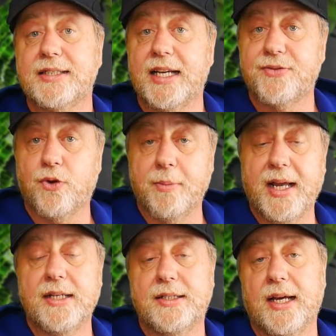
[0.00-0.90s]
that's from
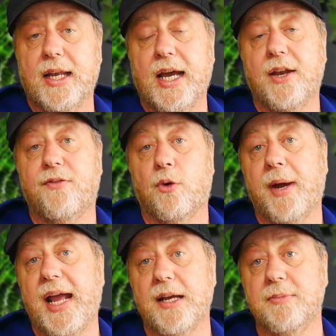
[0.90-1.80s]
Intel and from
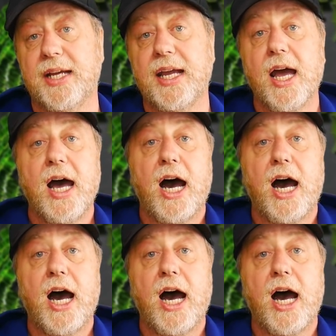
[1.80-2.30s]
AMD,